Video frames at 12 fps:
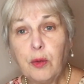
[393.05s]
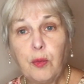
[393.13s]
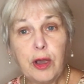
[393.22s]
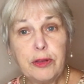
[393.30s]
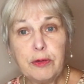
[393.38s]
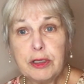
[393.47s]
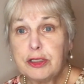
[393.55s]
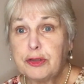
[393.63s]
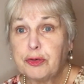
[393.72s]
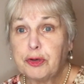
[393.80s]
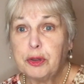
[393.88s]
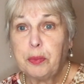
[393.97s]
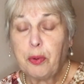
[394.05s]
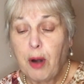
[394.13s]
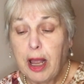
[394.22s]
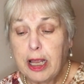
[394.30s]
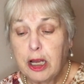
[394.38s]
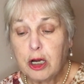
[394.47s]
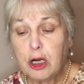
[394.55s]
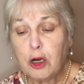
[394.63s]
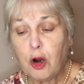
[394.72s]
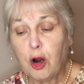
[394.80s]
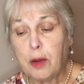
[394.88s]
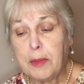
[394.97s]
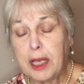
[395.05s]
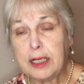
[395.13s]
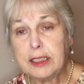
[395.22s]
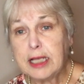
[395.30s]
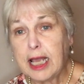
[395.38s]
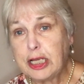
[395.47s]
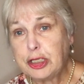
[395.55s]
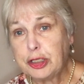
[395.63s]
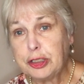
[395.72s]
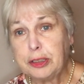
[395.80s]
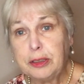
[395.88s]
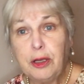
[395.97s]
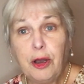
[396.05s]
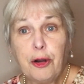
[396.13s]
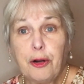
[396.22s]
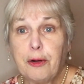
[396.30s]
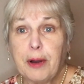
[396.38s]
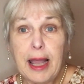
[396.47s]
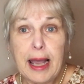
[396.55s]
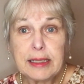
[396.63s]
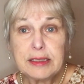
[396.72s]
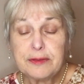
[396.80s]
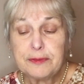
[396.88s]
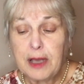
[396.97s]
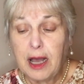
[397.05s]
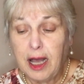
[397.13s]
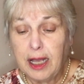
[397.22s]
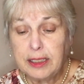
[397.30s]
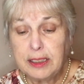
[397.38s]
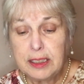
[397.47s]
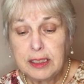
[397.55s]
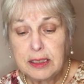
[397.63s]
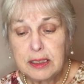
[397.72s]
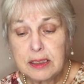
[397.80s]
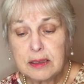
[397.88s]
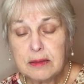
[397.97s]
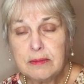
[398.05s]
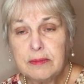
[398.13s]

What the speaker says: whether it's through prayer or meditation or acts of kindness.